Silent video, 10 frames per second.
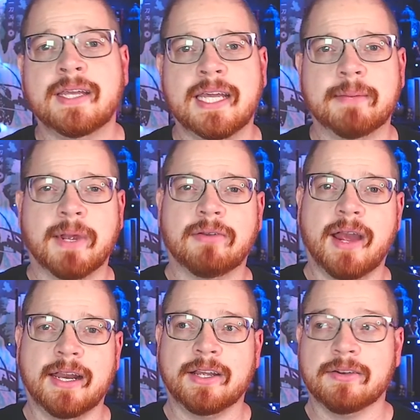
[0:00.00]
in my
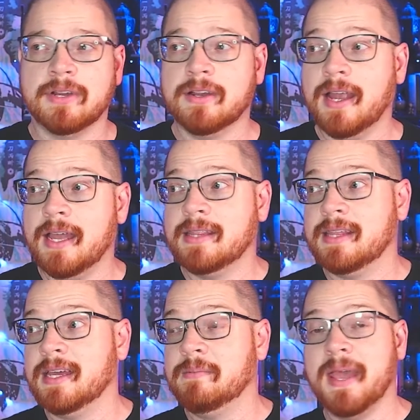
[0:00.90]
writing career and
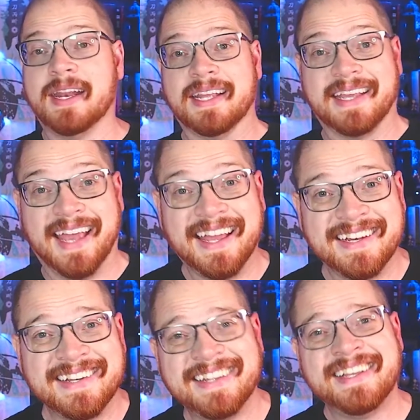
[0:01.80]
then made
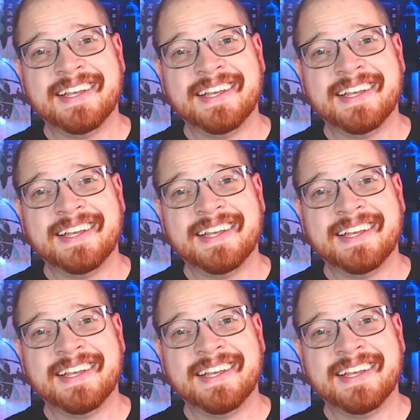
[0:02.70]
again